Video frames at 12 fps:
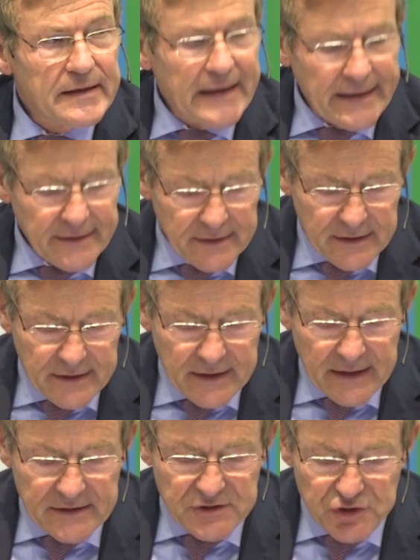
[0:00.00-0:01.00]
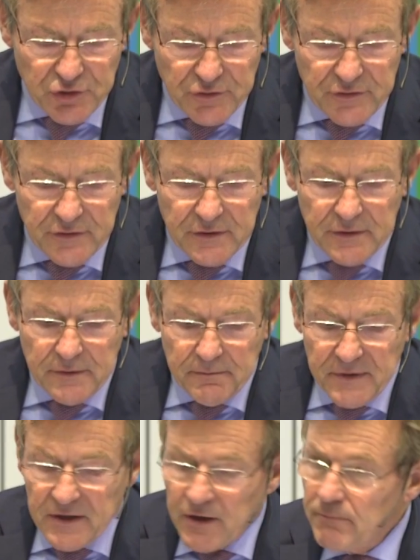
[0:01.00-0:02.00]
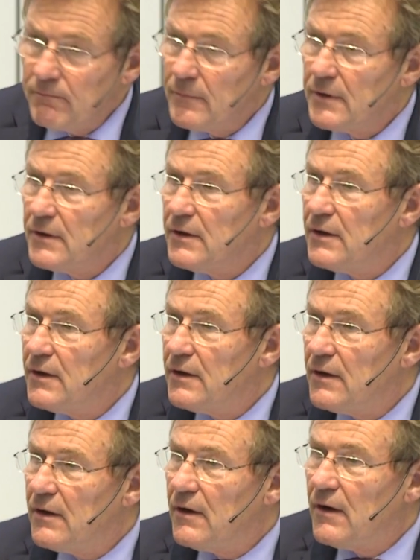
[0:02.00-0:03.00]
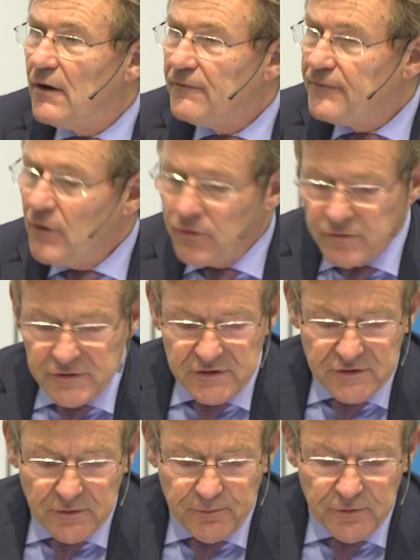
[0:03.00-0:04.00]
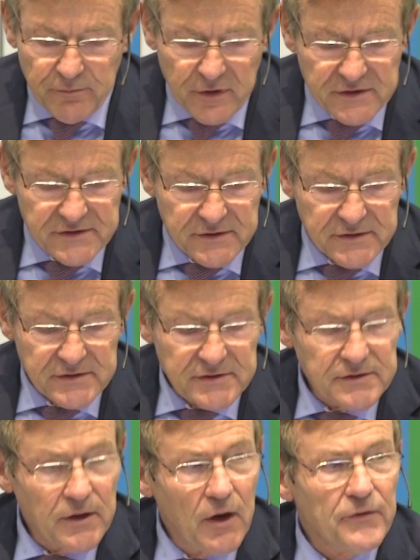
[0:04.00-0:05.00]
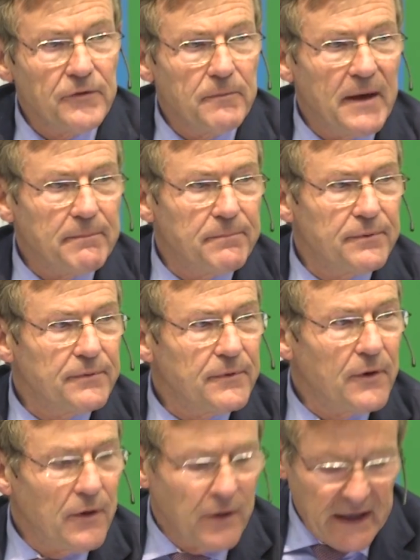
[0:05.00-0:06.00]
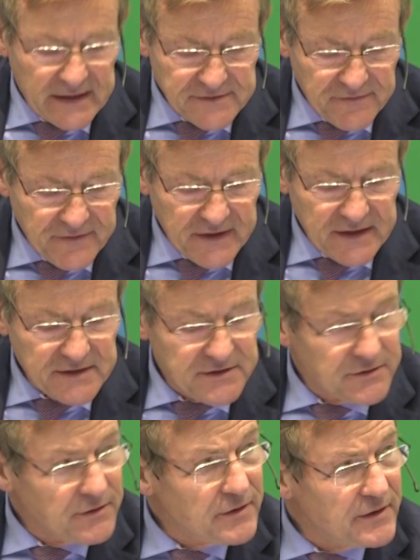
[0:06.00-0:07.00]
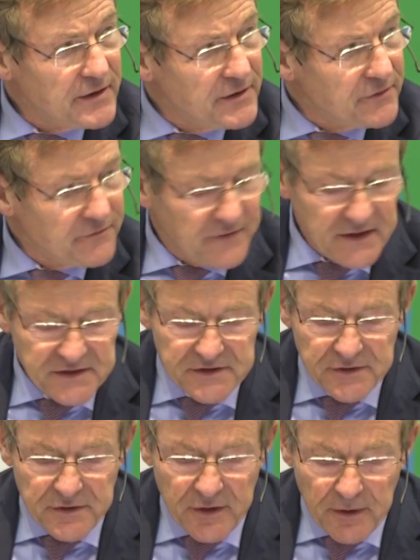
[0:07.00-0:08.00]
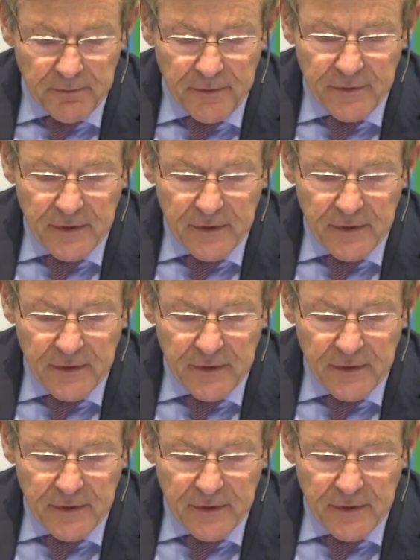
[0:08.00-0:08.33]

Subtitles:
can and should become a focus. I'm from India. I moved to Switzerland to study. Later